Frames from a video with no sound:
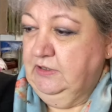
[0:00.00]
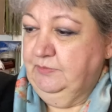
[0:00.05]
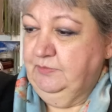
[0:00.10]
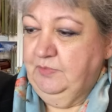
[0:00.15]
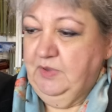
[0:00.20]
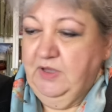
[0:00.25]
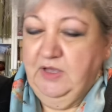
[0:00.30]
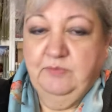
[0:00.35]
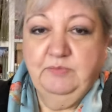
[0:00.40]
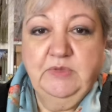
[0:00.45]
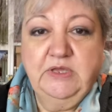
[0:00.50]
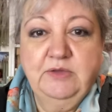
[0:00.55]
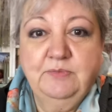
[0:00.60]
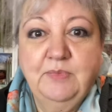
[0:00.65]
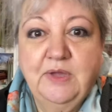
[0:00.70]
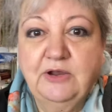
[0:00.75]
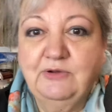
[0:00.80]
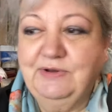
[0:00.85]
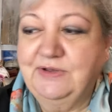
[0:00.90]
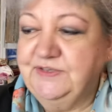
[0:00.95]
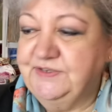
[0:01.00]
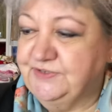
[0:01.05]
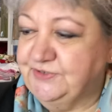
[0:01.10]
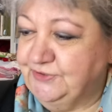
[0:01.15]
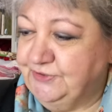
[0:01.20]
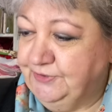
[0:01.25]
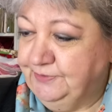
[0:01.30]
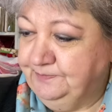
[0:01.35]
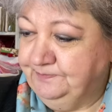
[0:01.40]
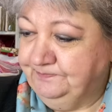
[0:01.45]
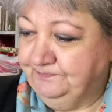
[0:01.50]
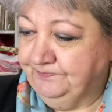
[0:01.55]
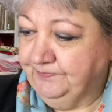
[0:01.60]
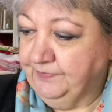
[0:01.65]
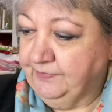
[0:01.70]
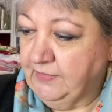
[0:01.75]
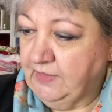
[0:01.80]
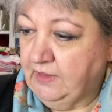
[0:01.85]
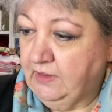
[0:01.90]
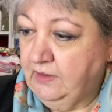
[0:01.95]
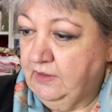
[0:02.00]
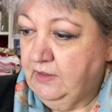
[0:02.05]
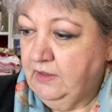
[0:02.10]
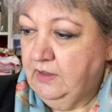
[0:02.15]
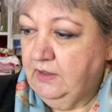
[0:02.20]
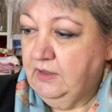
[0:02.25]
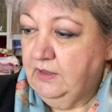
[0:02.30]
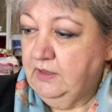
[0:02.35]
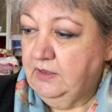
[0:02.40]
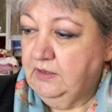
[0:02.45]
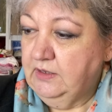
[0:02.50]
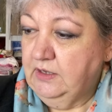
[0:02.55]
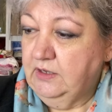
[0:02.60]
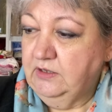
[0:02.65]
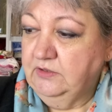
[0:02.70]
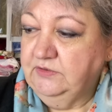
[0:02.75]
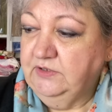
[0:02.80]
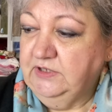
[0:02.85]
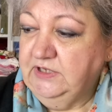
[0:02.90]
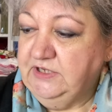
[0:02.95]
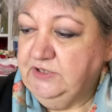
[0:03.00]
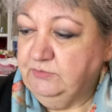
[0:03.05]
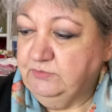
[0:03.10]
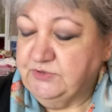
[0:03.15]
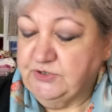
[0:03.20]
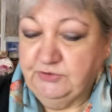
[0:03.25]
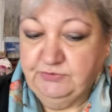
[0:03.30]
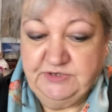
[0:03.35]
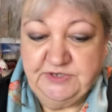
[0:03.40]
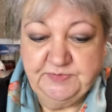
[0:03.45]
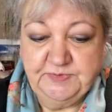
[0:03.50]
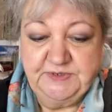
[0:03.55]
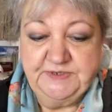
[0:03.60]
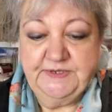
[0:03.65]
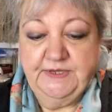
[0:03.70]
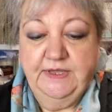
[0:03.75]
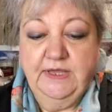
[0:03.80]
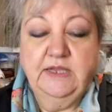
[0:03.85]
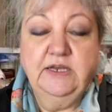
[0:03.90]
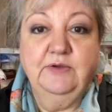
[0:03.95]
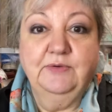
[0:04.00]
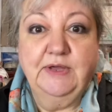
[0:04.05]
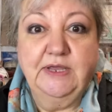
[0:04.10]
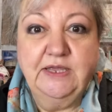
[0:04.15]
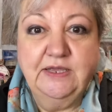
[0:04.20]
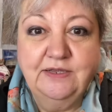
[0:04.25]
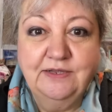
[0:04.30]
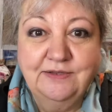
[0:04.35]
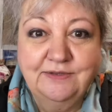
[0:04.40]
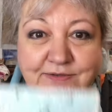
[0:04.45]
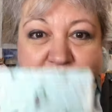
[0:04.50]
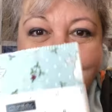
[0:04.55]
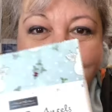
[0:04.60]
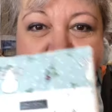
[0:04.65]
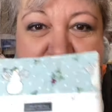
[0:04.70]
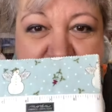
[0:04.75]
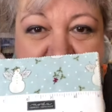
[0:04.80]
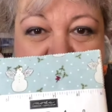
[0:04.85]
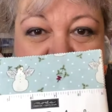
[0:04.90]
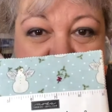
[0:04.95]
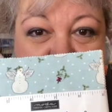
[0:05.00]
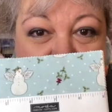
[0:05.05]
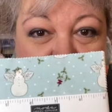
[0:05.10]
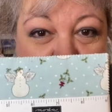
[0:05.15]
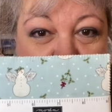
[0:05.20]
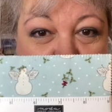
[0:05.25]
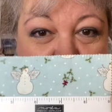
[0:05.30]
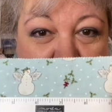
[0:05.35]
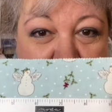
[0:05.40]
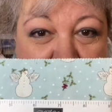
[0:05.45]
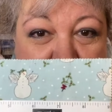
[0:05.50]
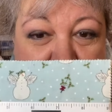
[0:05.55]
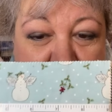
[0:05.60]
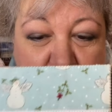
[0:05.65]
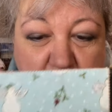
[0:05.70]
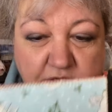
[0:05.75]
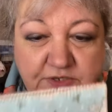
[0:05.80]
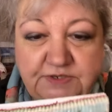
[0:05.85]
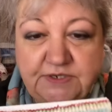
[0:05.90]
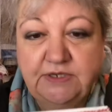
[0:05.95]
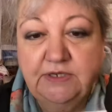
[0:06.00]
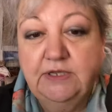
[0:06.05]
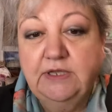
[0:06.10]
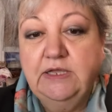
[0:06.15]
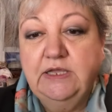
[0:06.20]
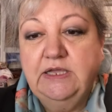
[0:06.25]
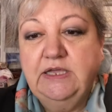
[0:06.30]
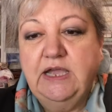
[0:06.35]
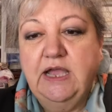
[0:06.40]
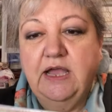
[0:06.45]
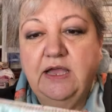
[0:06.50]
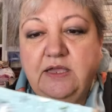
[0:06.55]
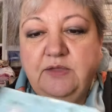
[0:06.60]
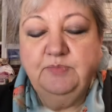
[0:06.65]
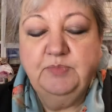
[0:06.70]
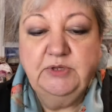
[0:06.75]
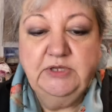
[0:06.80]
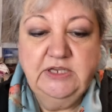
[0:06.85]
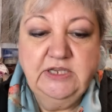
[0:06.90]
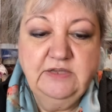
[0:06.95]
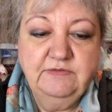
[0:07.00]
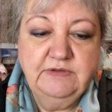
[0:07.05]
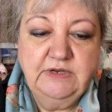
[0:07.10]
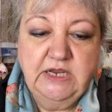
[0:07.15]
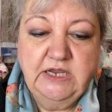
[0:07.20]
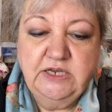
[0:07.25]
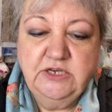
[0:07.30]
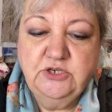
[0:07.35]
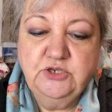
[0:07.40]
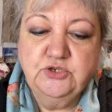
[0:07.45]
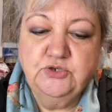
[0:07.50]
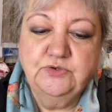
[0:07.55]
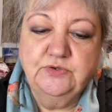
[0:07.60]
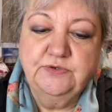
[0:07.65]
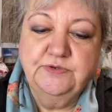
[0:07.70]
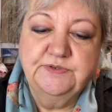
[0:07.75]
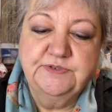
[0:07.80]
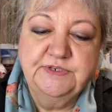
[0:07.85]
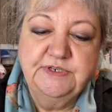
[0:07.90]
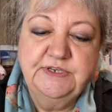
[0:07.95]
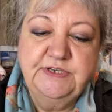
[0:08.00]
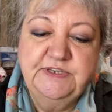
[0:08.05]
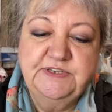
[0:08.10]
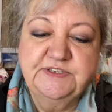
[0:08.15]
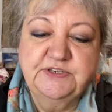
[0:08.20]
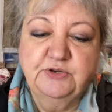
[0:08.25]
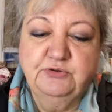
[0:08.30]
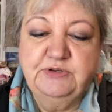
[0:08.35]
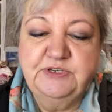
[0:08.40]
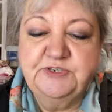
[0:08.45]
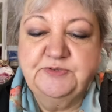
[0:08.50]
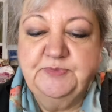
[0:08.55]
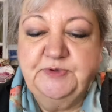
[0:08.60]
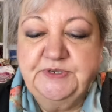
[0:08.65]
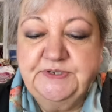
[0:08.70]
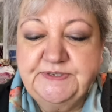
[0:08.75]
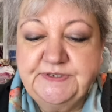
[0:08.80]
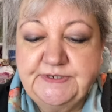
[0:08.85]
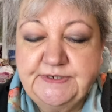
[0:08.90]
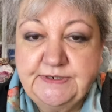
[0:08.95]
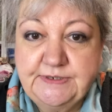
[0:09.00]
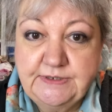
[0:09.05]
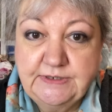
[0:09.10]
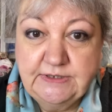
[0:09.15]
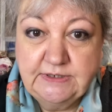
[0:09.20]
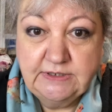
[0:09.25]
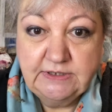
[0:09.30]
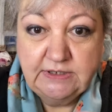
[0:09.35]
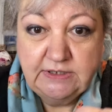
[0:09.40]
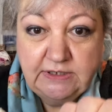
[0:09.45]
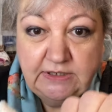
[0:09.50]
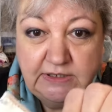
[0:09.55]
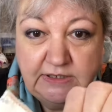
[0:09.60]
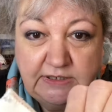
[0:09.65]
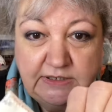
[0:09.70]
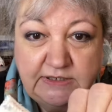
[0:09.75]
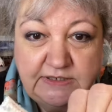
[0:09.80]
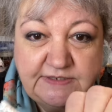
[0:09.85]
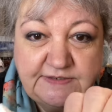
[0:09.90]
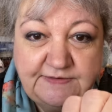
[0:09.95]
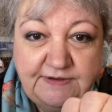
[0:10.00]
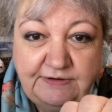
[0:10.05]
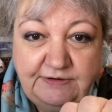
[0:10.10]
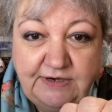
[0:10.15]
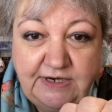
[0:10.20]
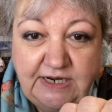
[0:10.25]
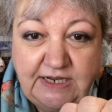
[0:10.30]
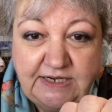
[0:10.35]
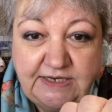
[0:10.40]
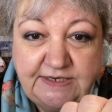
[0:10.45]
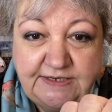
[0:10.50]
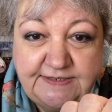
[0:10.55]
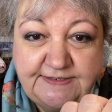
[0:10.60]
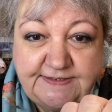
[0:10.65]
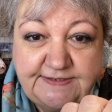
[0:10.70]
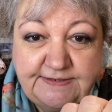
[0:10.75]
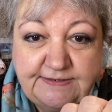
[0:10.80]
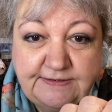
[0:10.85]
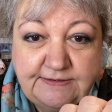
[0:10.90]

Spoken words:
by me and my grandson on the lead up to Christmas. Anyway, this is a charm pack I've got. I Believe in Angels. It's Christmas. It's very nice.